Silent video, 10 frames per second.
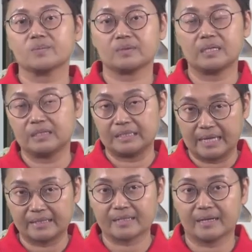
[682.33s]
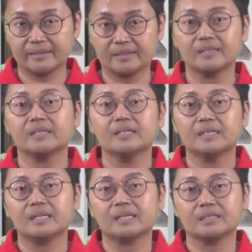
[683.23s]
the entire
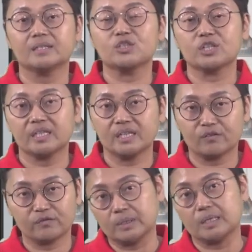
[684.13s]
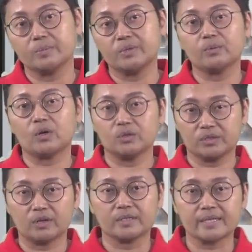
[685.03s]
the journey of build your own
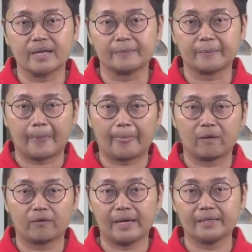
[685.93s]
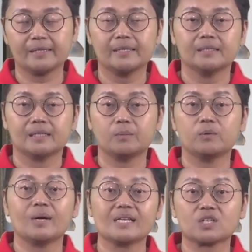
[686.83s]
content. All right, number
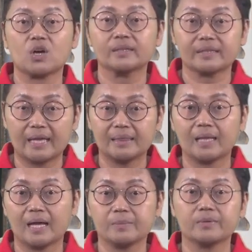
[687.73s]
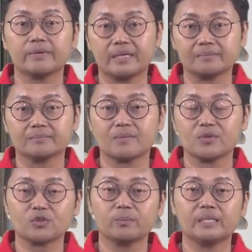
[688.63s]
one is content library.
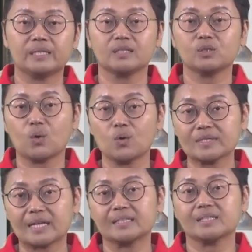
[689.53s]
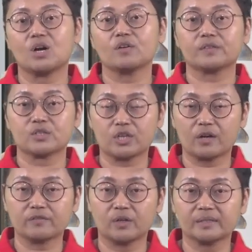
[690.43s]
So meaning those are the
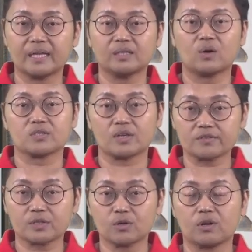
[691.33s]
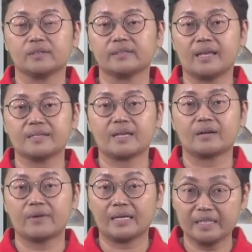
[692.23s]
off-the-shelf content or soft skill contents are
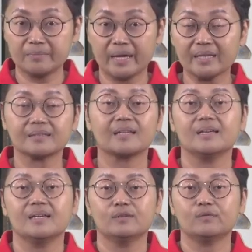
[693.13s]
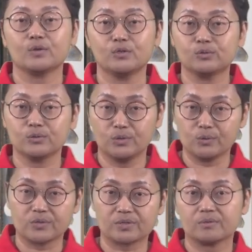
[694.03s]
ready-made for you to
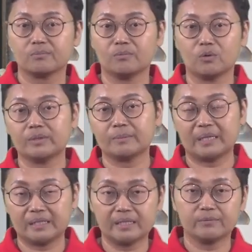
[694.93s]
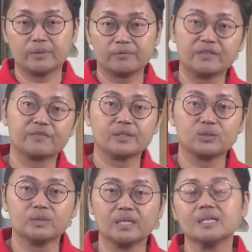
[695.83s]
use. Mainly we refer
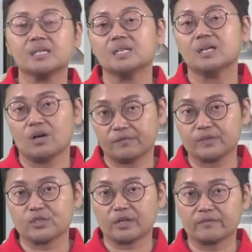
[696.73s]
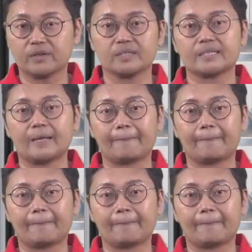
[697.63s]
to the off-the-shelf content.